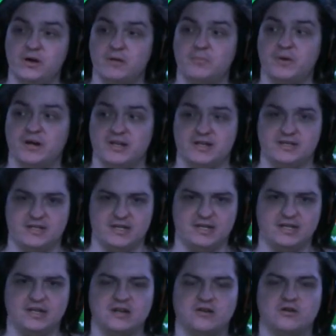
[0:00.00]
but it did get
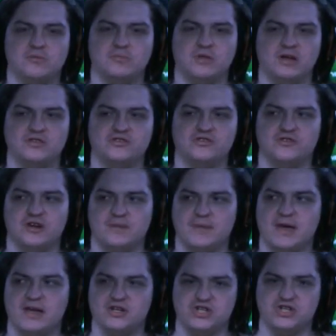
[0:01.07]
into her bloodstream,
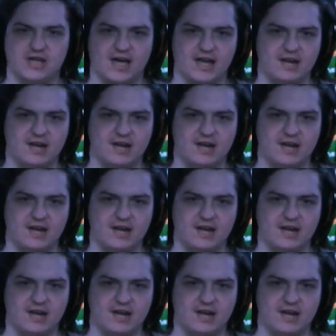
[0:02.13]
and she had